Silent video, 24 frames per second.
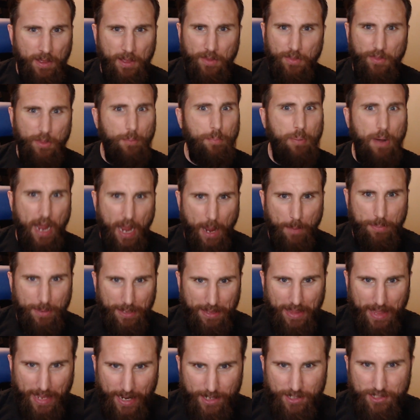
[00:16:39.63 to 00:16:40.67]
the
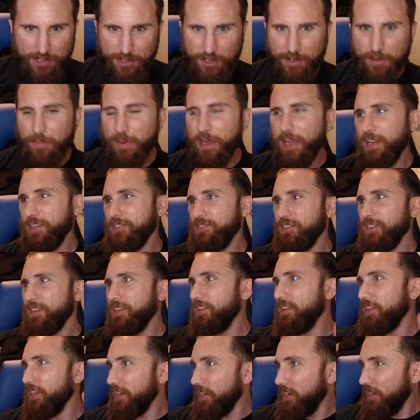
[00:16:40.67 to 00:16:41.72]
population,
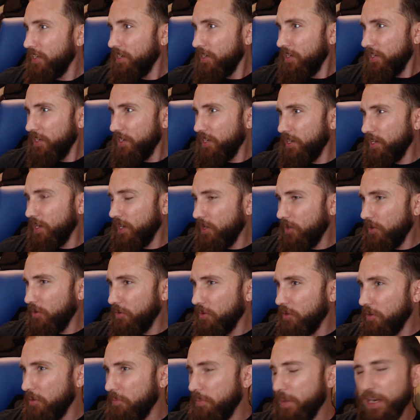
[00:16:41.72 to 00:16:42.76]
basically. You
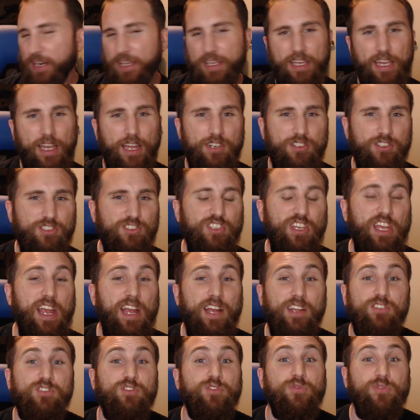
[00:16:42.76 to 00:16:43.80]
know, medication's the
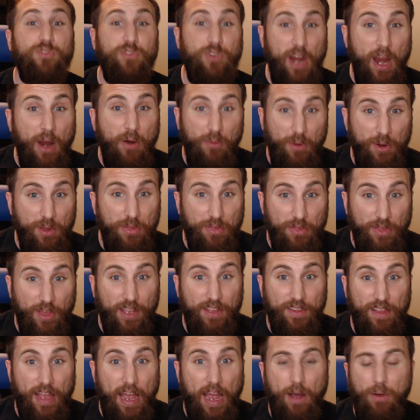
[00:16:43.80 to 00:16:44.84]
answer for
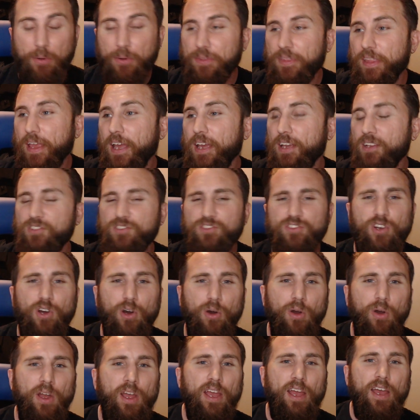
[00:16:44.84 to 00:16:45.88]
everything nowadays.
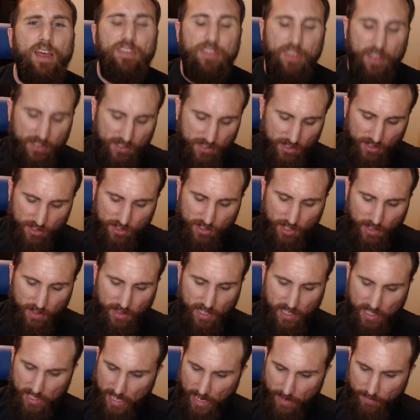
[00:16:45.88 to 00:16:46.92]
So this is
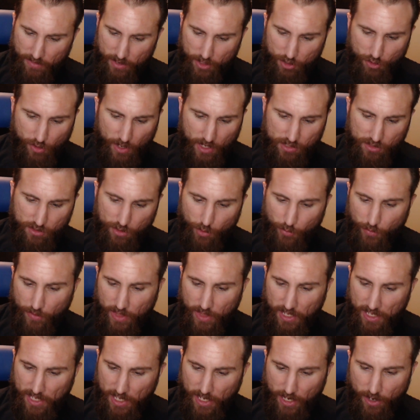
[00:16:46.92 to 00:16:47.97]
something they've addressed over
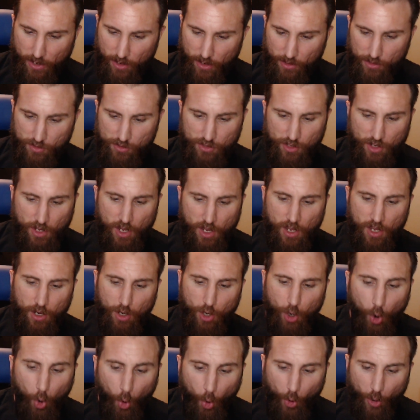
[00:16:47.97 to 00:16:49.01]
the years.
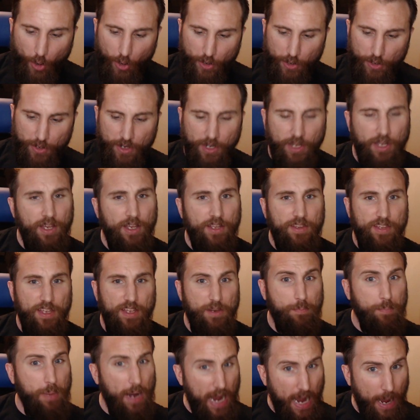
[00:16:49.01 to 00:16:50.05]
Korn
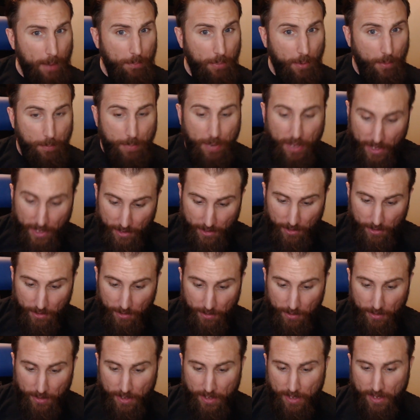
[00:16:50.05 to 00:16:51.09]
did Pop a
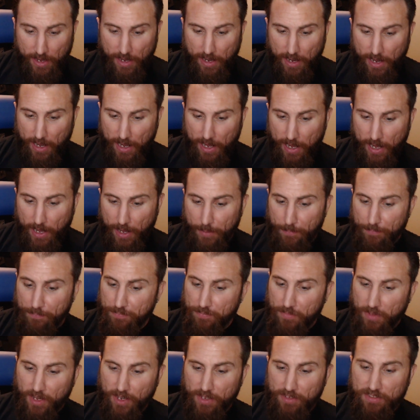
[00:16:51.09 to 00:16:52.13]
Pill,
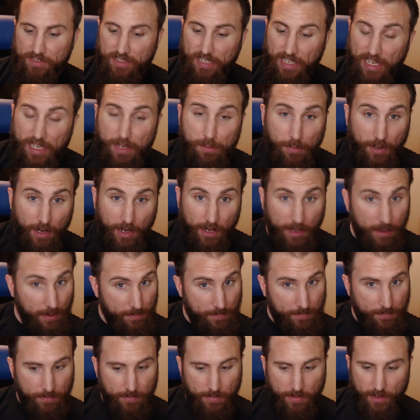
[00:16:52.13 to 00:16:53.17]
Edema.
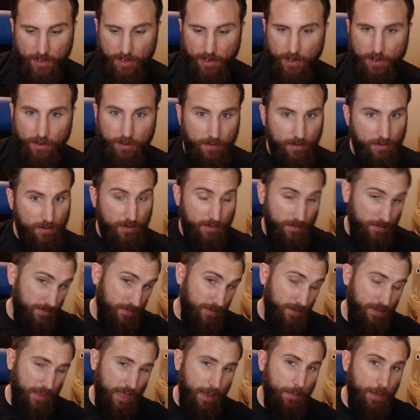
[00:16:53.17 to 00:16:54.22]
You know,
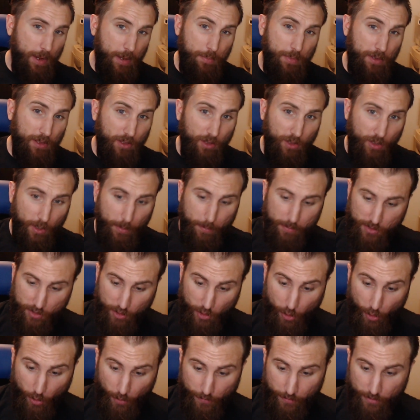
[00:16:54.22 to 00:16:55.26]
that might be a little
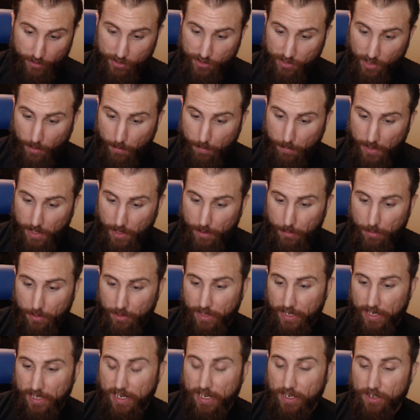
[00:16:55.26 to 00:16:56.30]
obscure for some people.
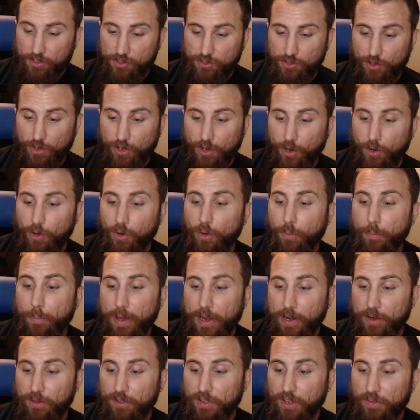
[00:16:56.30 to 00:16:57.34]
They did a song called
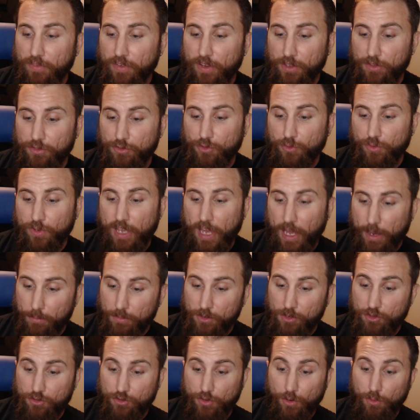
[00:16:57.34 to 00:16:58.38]
Better Living Through
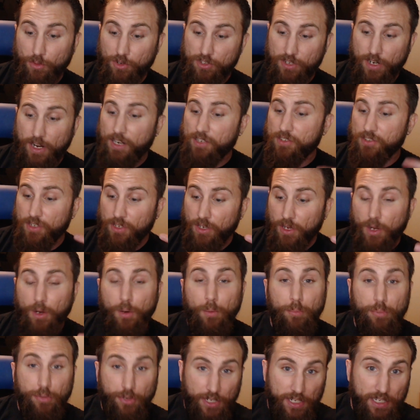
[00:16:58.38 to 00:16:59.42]
Chemistry, which actually
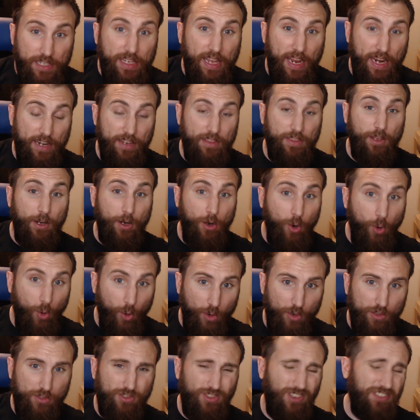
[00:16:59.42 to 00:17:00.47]
predated the
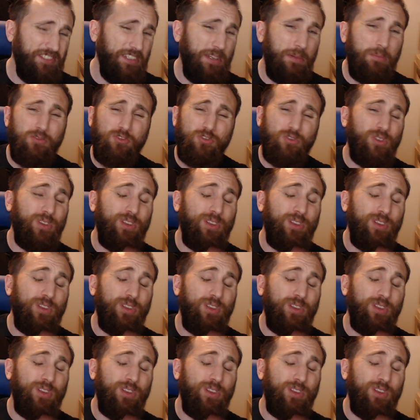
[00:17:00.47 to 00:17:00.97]
Korn songs. I'm sure